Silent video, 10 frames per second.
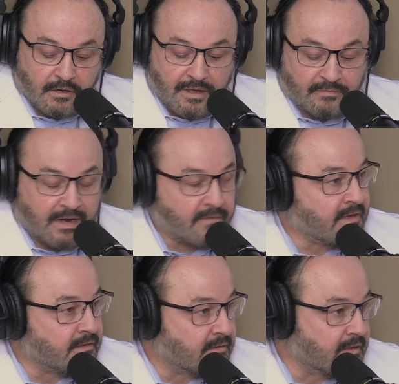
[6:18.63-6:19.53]
after
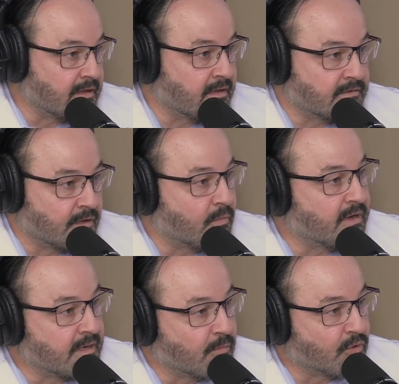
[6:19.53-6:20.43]
having kids, they don't
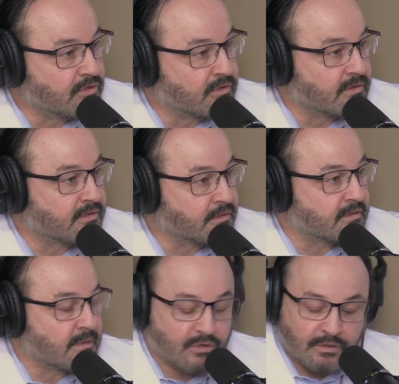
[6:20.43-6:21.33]
want any more children. It's a
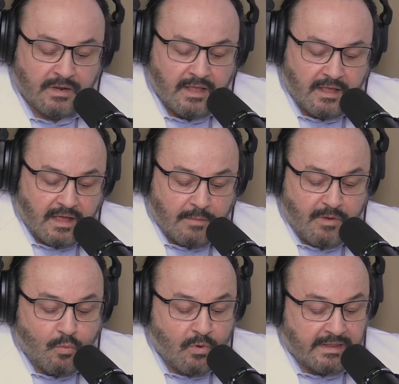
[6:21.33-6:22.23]
good time to do it. How
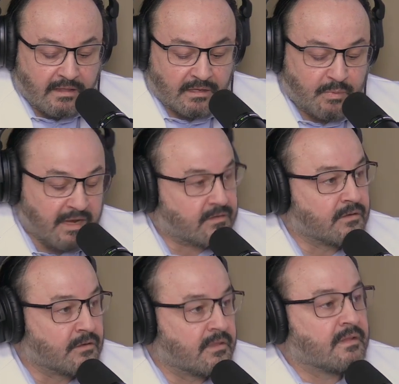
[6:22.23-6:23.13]
about weight loss
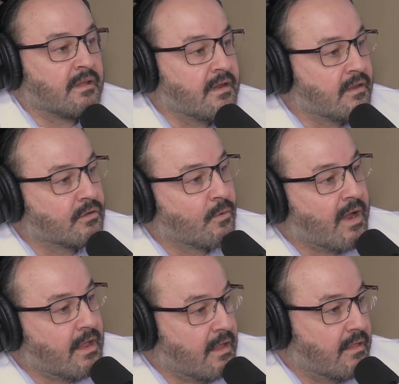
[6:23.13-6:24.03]
patients? You think they need to
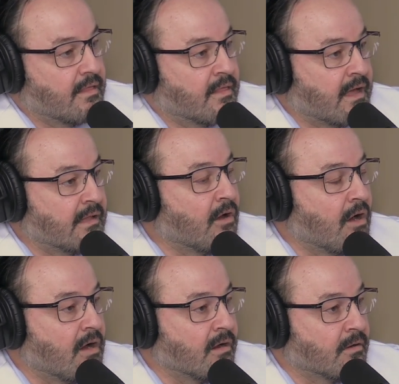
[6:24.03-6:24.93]
wait that
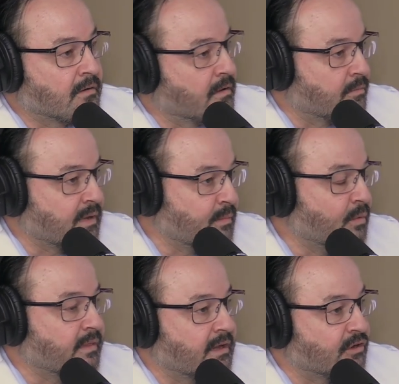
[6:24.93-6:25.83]
long, or maybe
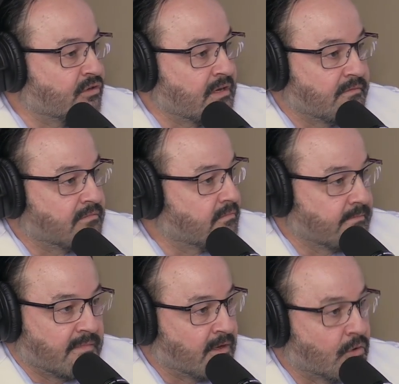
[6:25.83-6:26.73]
when they achieve
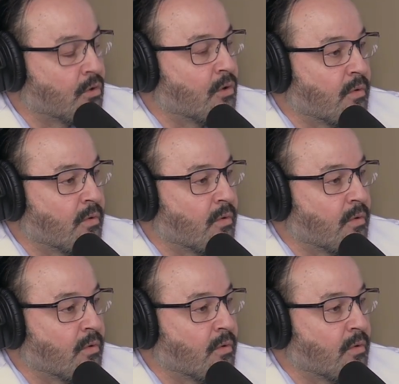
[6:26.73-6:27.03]
their goal